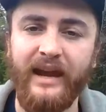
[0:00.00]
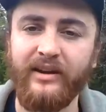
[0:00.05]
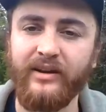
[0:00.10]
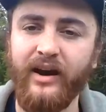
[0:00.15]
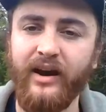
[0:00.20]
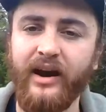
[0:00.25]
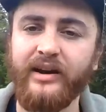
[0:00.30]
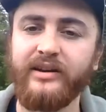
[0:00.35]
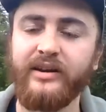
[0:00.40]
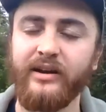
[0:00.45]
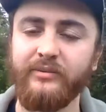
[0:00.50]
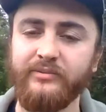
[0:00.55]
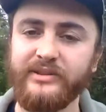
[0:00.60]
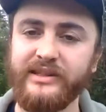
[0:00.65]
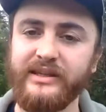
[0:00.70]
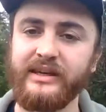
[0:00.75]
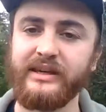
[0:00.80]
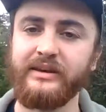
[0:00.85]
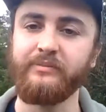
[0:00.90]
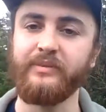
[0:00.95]
God comes
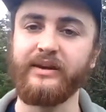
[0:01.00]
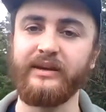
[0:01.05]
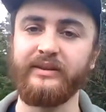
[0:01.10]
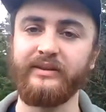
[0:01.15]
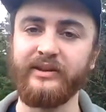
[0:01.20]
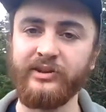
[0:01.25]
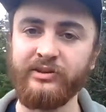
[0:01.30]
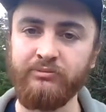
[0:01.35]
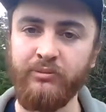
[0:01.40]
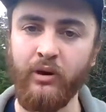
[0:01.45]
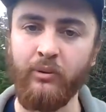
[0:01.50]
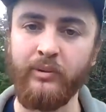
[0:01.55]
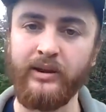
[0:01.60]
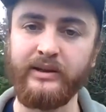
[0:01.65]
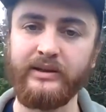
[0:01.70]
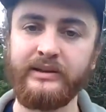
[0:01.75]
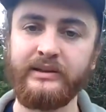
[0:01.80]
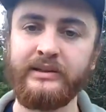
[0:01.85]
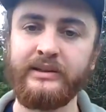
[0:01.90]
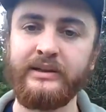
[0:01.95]
to him in this
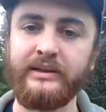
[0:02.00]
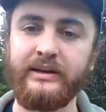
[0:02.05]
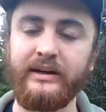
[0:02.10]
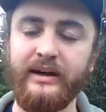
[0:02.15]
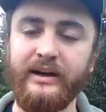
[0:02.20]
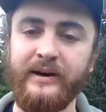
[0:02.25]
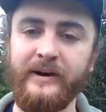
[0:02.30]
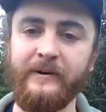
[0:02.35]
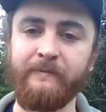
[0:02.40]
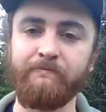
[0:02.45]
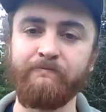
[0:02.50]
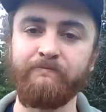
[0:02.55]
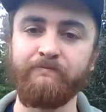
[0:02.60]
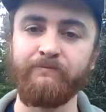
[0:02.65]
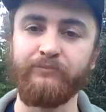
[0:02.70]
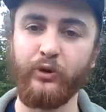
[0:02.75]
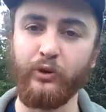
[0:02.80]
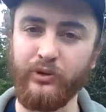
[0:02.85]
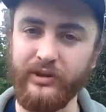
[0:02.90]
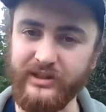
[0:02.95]
moment
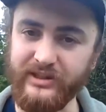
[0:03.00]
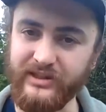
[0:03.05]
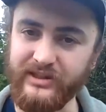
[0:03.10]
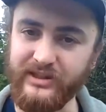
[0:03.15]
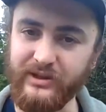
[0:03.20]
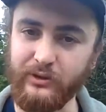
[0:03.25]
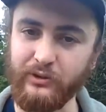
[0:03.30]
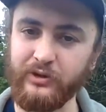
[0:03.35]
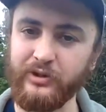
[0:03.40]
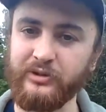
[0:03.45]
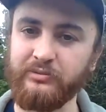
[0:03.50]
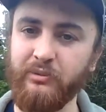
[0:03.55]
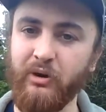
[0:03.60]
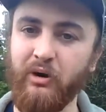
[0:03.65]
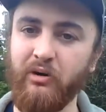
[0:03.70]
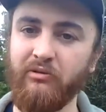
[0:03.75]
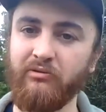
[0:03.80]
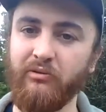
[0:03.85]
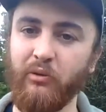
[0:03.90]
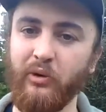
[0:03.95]
through the still
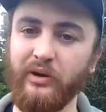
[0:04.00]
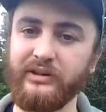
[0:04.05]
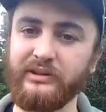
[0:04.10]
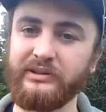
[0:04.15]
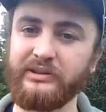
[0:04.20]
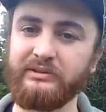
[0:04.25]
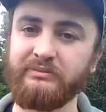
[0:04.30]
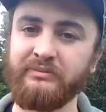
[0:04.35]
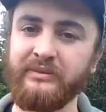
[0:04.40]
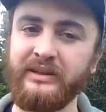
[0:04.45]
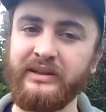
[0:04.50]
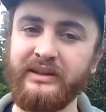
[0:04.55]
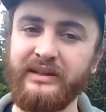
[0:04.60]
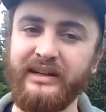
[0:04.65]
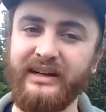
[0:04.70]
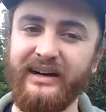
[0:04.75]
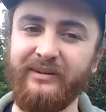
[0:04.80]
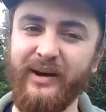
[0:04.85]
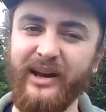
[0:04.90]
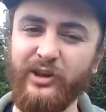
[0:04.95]
small voice.
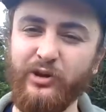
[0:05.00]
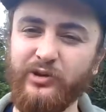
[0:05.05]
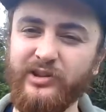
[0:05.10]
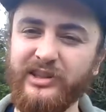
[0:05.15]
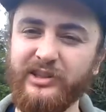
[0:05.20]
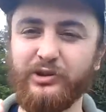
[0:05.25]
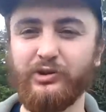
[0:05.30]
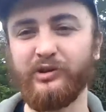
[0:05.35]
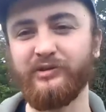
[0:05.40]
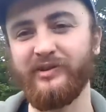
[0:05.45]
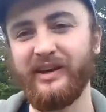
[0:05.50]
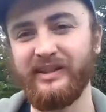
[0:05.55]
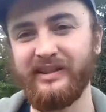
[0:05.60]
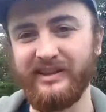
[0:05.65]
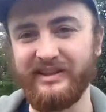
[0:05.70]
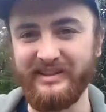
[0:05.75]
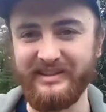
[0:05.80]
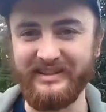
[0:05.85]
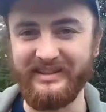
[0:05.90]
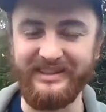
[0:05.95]
And you see sort of like
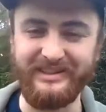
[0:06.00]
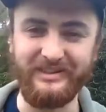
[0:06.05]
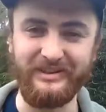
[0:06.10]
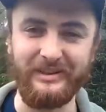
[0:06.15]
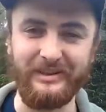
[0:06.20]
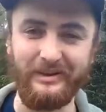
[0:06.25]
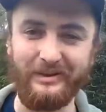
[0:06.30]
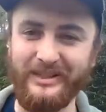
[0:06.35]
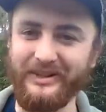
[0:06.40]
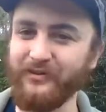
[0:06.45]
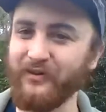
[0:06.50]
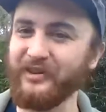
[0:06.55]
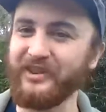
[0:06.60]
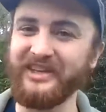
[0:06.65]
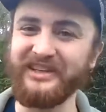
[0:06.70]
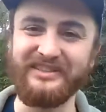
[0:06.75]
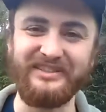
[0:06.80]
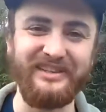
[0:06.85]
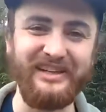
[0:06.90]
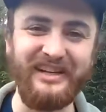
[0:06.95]
these different
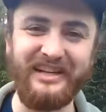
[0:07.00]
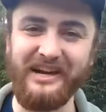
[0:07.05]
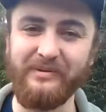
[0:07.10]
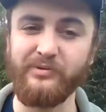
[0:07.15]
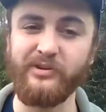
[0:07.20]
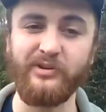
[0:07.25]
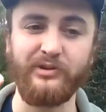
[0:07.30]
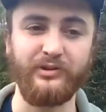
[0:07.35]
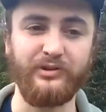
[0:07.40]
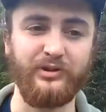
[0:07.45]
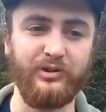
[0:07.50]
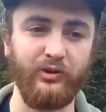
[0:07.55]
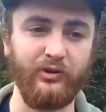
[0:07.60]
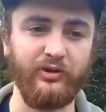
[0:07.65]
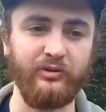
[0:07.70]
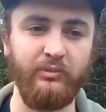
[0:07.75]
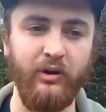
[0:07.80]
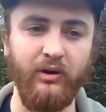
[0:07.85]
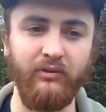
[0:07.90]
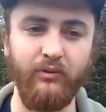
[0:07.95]
things leading up to the still
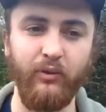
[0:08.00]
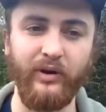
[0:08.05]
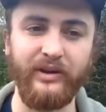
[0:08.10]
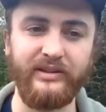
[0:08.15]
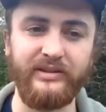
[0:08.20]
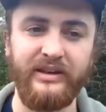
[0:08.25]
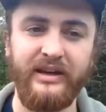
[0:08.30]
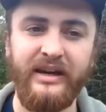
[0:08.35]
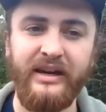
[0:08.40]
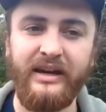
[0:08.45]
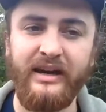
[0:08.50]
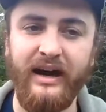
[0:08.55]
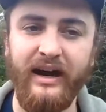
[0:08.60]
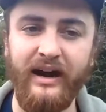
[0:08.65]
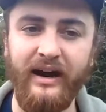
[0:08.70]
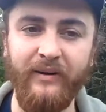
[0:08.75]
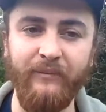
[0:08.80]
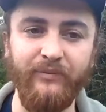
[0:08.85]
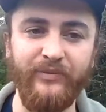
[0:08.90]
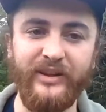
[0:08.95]
small voice.
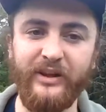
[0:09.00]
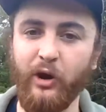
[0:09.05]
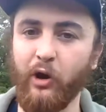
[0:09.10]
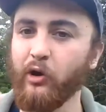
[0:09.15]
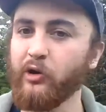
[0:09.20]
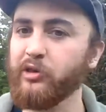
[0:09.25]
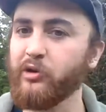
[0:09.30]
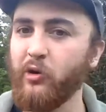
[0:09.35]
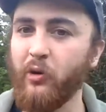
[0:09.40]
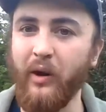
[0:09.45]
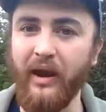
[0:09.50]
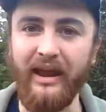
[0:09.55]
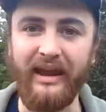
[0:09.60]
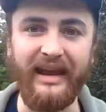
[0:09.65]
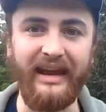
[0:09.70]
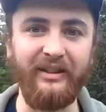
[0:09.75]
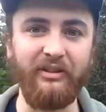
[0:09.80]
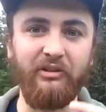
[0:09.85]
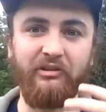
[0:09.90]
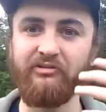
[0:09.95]
The
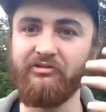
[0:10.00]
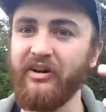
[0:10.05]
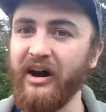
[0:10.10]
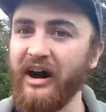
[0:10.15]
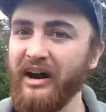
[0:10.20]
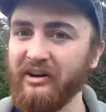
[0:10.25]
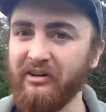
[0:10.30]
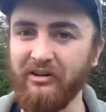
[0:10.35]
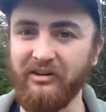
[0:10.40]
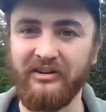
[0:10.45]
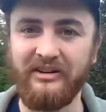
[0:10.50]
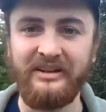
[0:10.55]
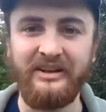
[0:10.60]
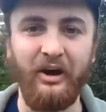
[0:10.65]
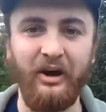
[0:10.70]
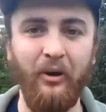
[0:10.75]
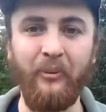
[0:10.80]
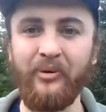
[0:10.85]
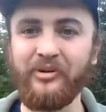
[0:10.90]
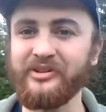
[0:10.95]
earthquake and the fire,
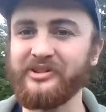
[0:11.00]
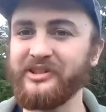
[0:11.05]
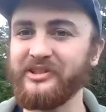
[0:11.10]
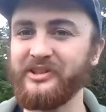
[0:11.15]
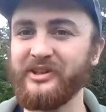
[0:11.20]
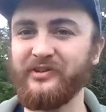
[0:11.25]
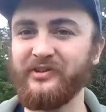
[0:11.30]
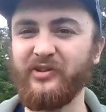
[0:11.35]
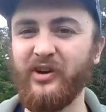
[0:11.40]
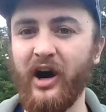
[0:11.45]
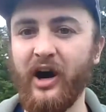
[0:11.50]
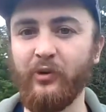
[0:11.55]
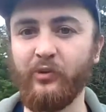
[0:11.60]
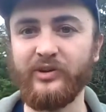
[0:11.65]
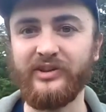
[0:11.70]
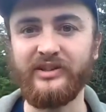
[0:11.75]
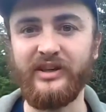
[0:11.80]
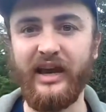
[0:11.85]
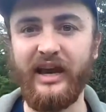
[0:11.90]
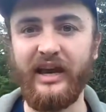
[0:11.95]
almost as if God
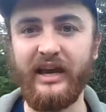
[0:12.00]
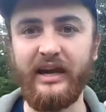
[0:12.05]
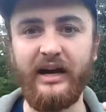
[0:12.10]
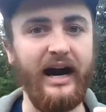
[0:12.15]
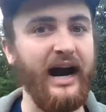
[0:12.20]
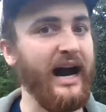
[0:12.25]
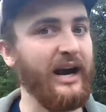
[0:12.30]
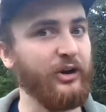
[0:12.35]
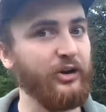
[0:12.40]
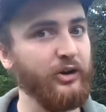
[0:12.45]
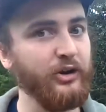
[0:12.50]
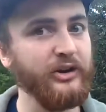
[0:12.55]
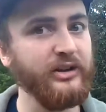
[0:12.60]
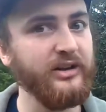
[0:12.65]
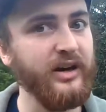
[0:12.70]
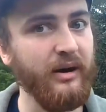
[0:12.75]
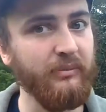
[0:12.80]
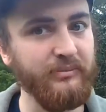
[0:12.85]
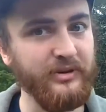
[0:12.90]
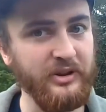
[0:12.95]
was saying, I could
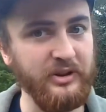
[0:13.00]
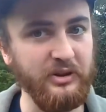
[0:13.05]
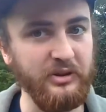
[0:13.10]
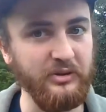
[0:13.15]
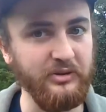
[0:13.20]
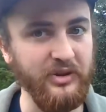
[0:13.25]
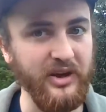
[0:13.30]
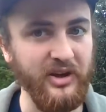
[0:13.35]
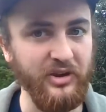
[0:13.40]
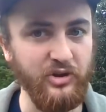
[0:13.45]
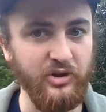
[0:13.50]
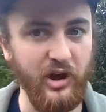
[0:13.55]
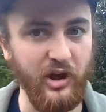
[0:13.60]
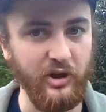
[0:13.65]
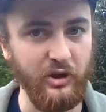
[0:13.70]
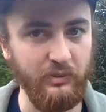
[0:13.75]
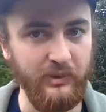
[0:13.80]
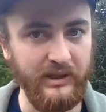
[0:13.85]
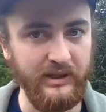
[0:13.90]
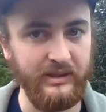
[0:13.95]
come to you in
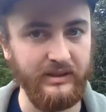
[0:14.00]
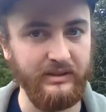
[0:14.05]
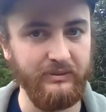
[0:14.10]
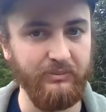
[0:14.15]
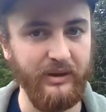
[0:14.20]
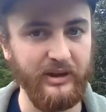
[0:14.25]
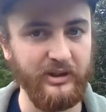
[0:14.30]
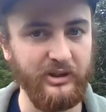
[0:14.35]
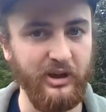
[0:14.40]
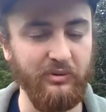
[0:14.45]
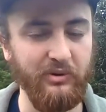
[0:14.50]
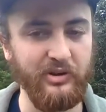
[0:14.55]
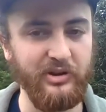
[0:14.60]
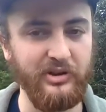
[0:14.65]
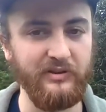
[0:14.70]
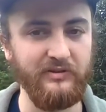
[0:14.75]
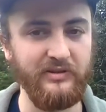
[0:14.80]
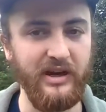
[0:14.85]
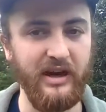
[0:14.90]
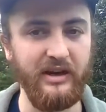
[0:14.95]
judgment based on
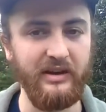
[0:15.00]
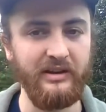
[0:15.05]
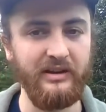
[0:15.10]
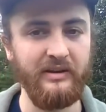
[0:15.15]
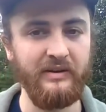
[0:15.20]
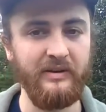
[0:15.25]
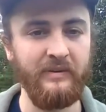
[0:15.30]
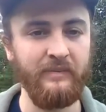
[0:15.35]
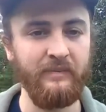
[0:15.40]
what you've done.